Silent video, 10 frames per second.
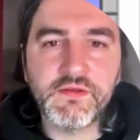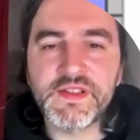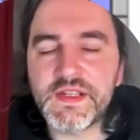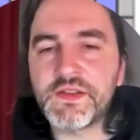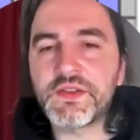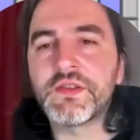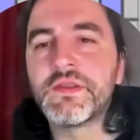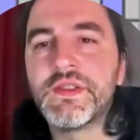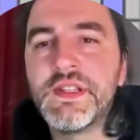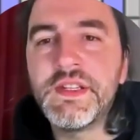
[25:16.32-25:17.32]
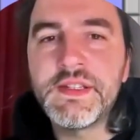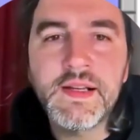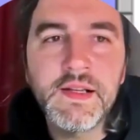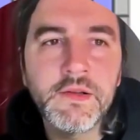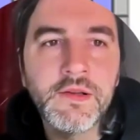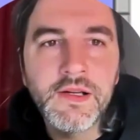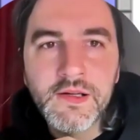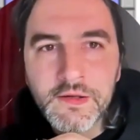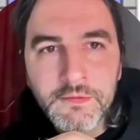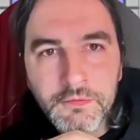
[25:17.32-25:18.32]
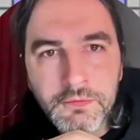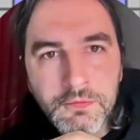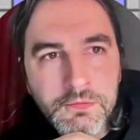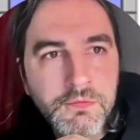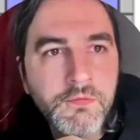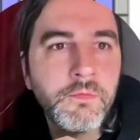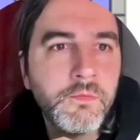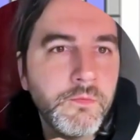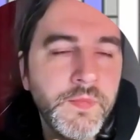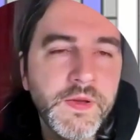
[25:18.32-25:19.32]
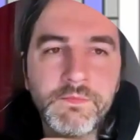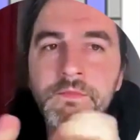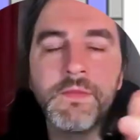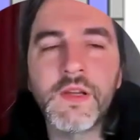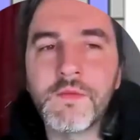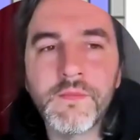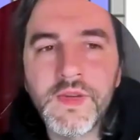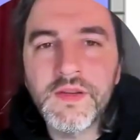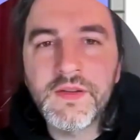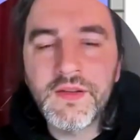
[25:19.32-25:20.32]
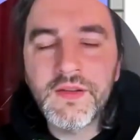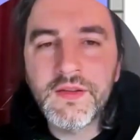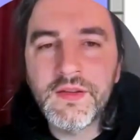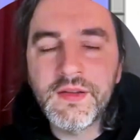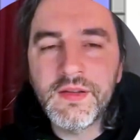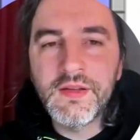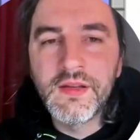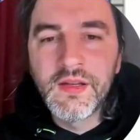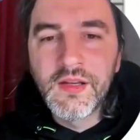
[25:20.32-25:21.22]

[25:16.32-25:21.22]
of attention to detail, in the